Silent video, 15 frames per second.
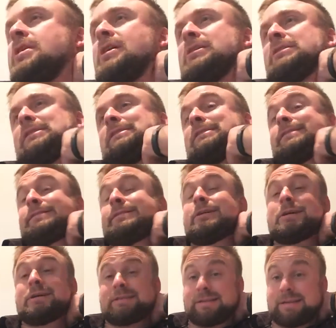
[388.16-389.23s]
classes, there's
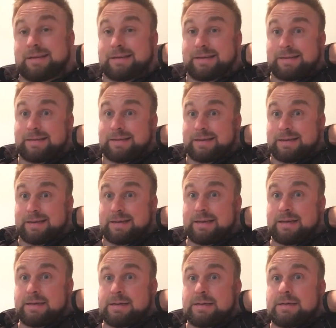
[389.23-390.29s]
lots I can say.